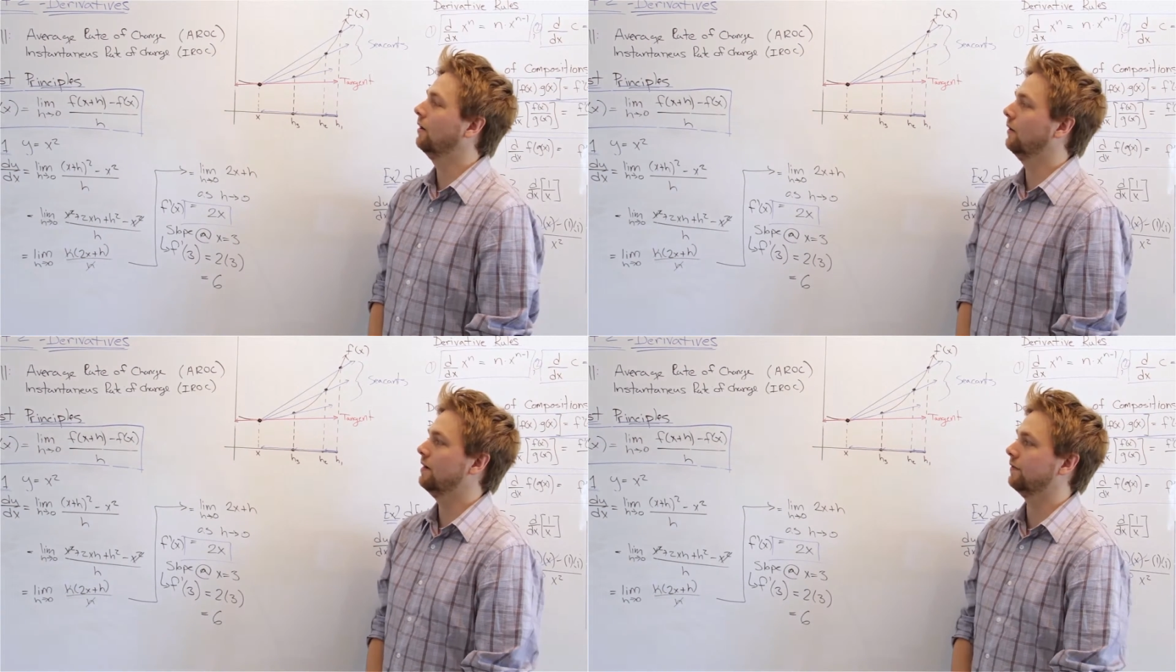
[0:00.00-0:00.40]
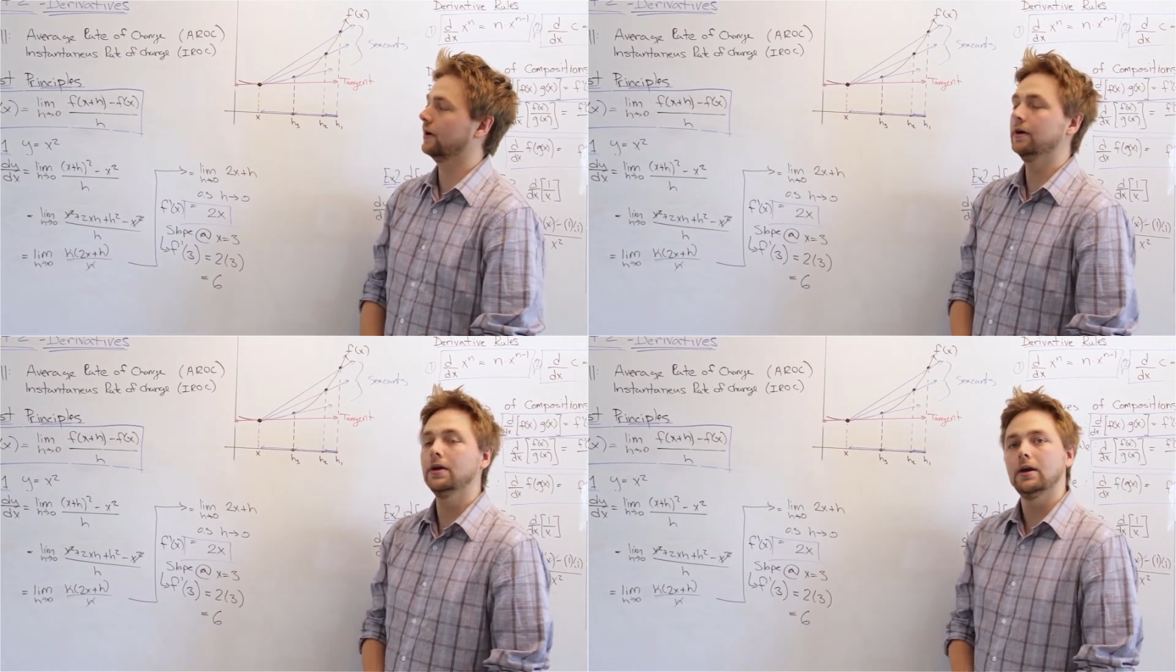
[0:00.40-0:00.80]

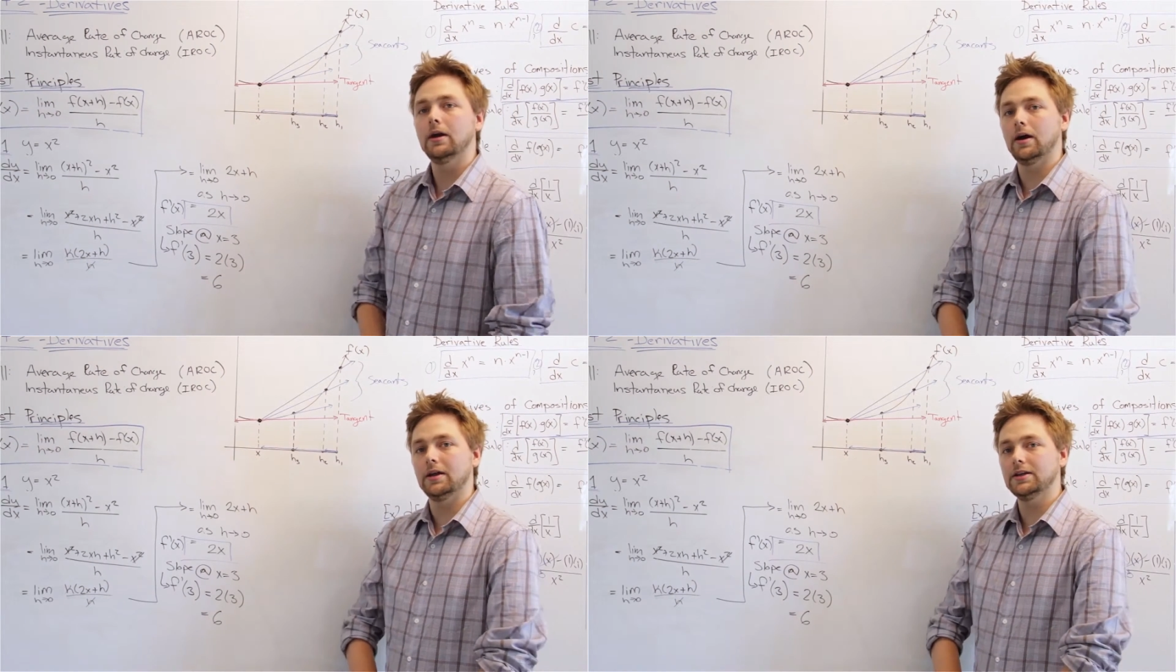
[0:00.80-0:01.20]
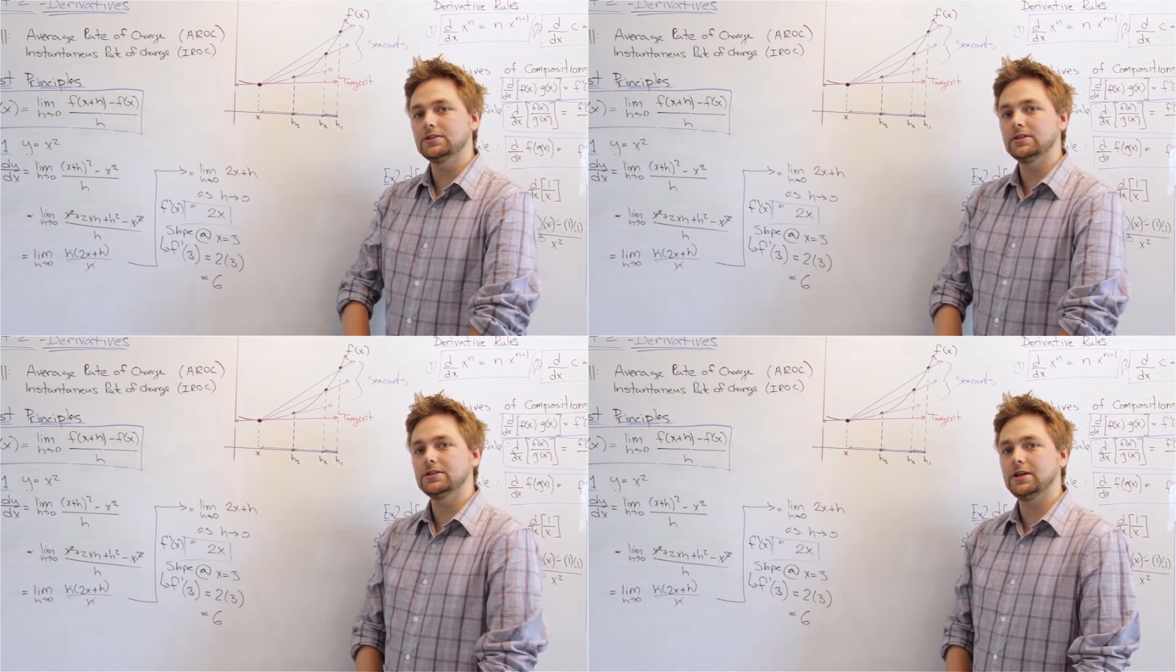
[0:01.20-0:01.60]
However,
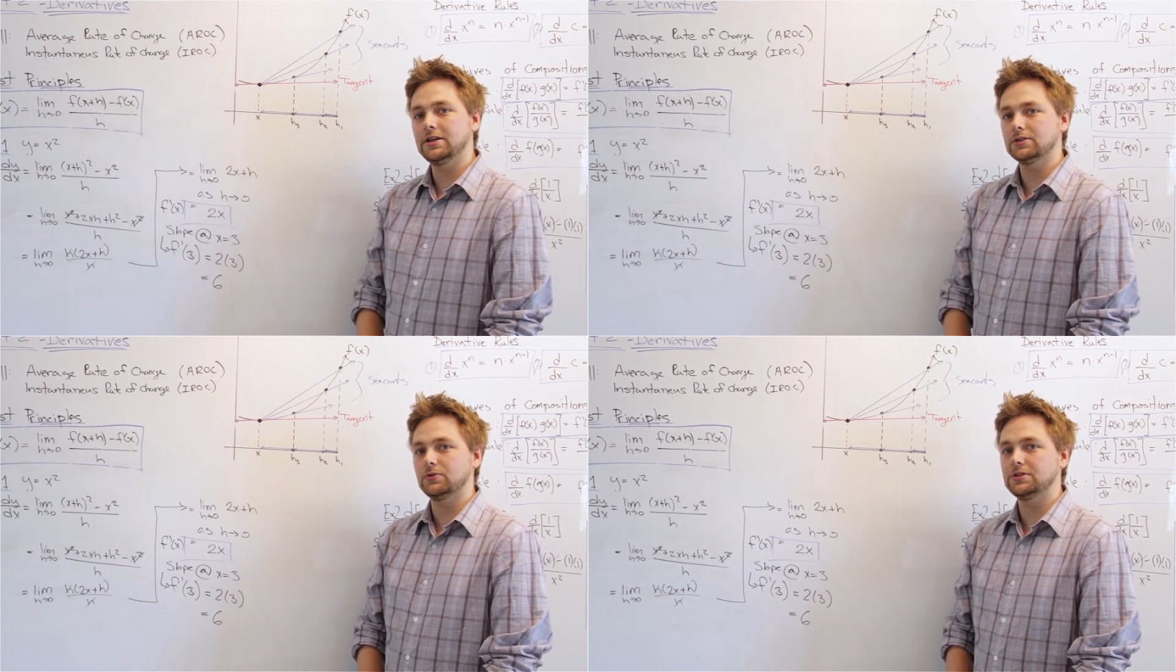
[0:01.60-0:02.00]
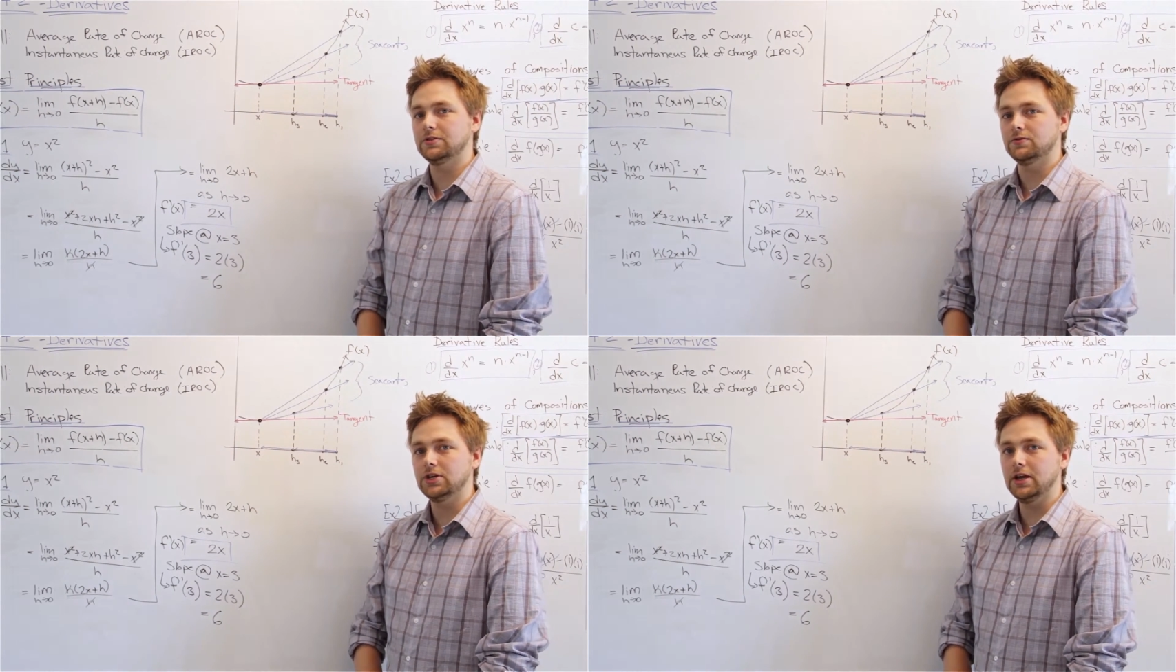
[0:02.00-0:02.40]
instantaneous rates
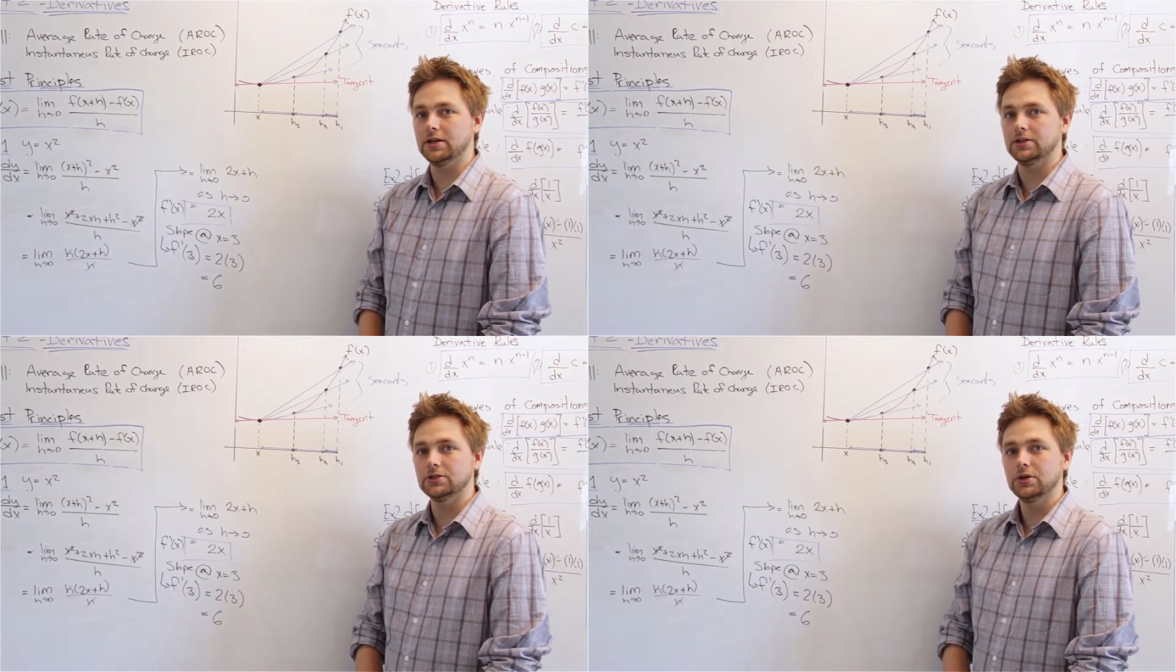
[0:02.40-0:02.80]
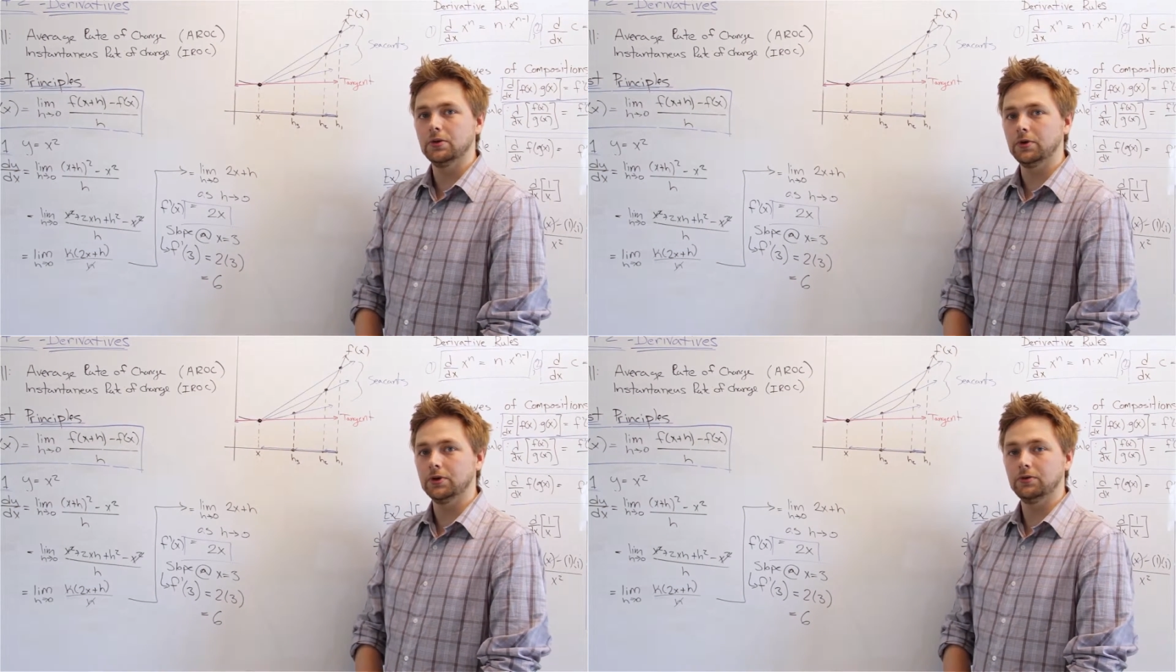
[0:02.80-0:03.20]
of change,
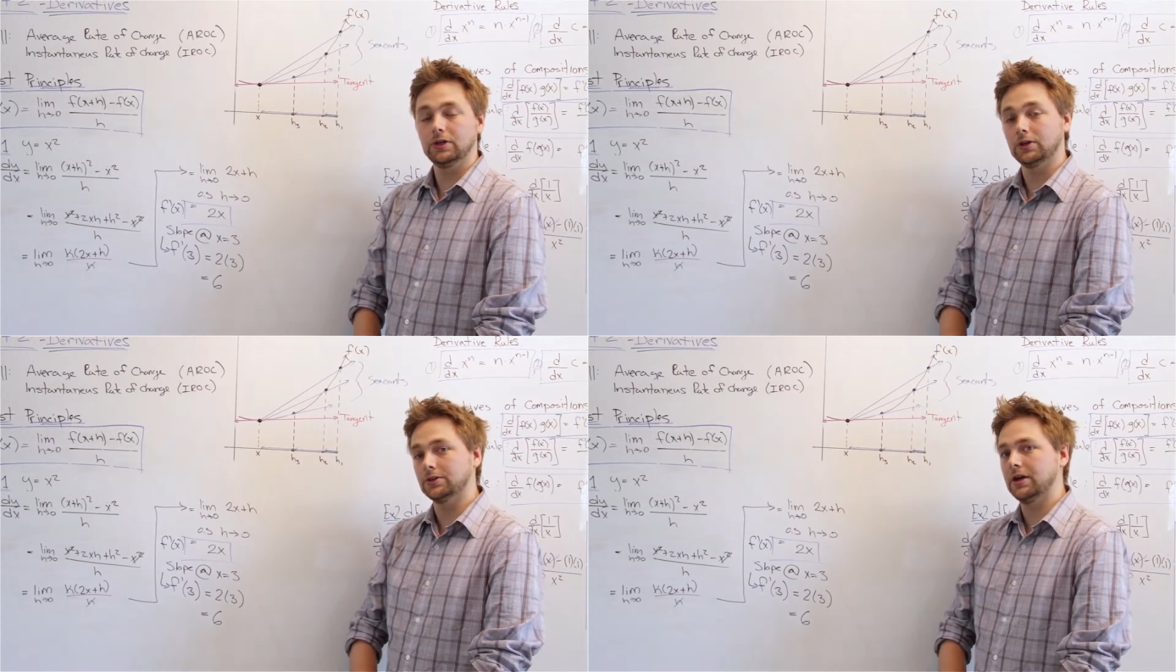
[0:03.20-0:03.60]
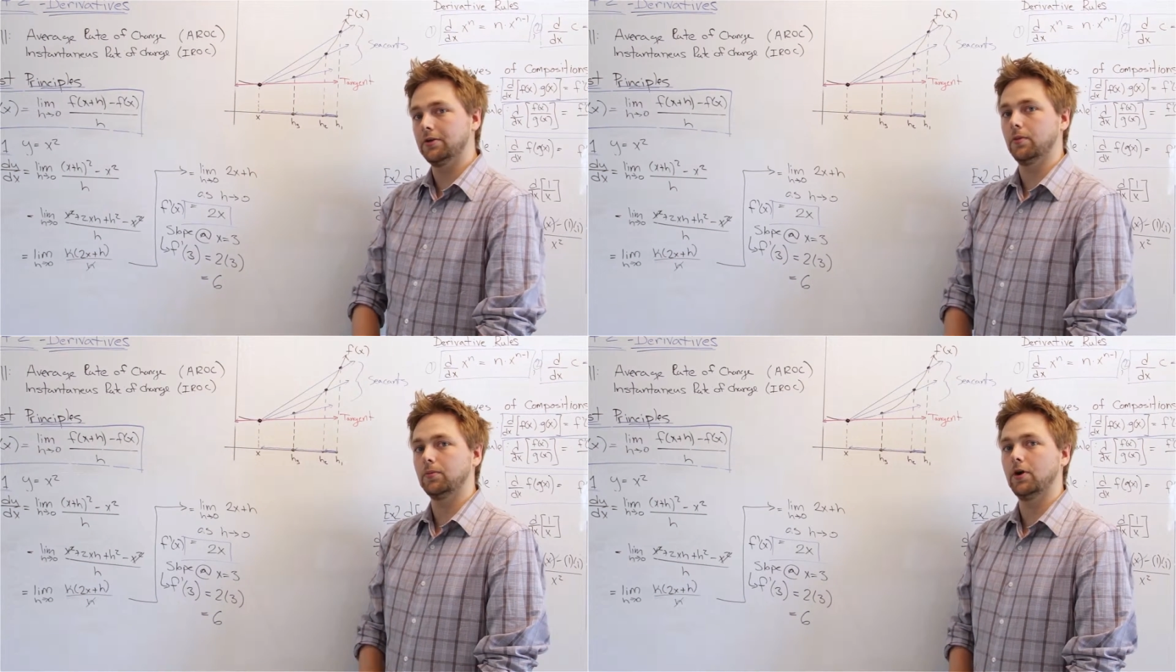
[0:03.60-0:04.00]
we only learned how
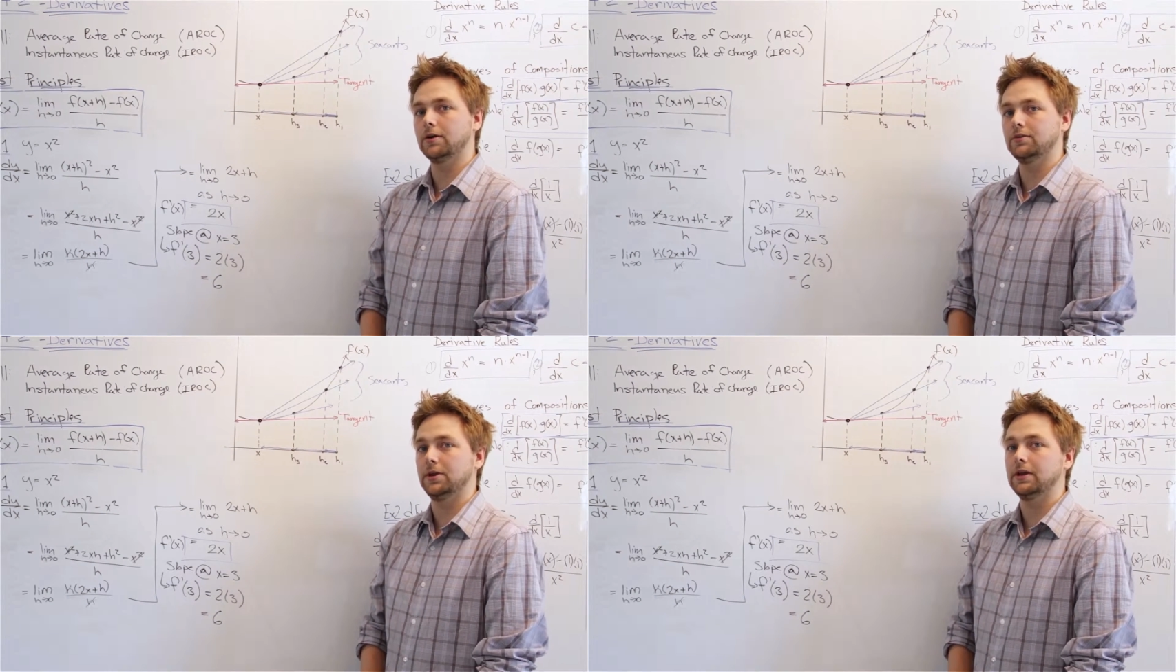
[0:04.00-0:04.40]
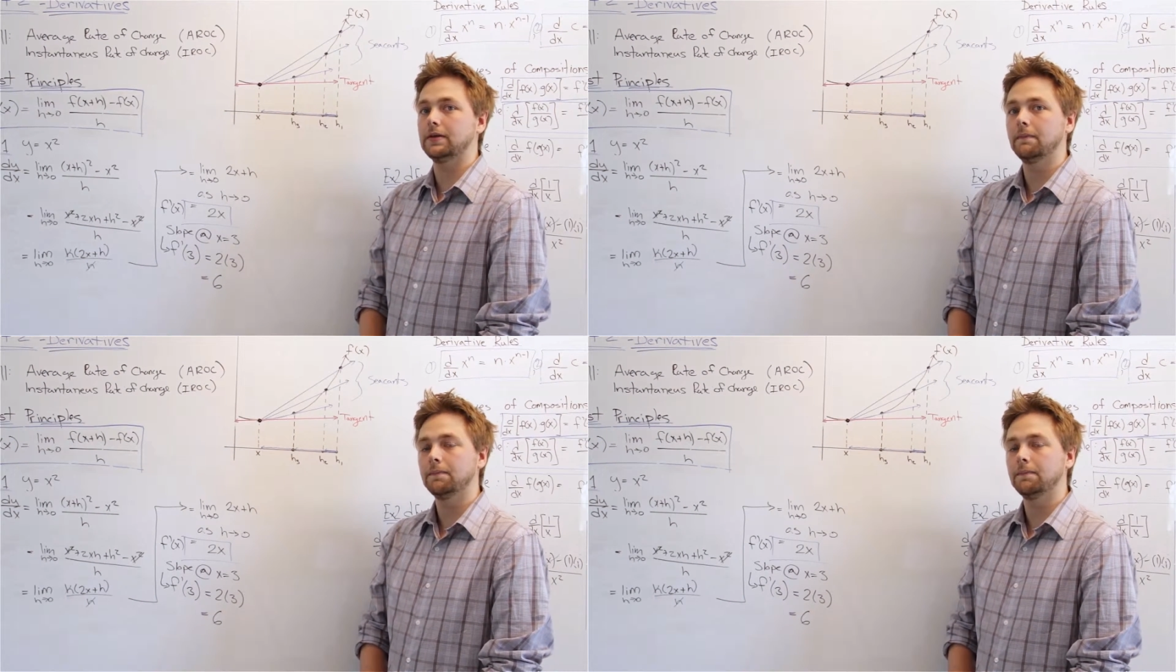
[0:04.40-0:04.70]
to approximate.